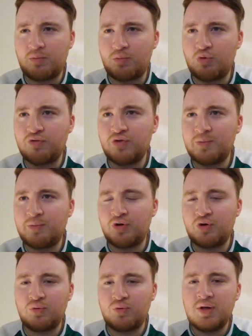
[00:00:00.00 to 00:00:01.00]
more for
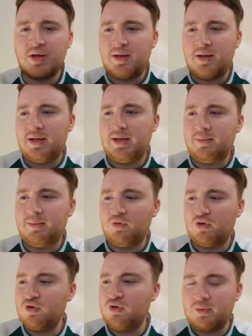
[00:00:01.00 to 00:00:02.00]
Boyle um,
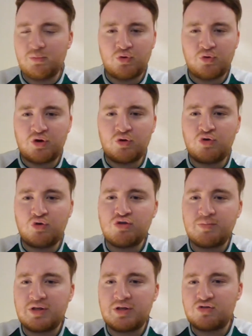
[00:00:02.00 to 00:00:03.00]
it looked like we were going to lose
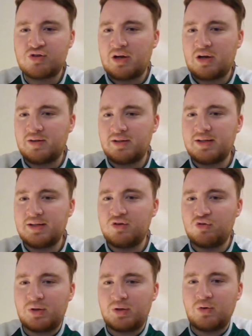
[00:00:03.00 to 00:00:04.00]
him at the start of the year
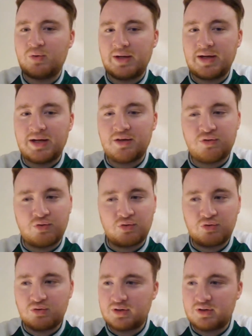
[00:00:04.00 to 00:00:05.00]
as well. And I Aye, thought, right.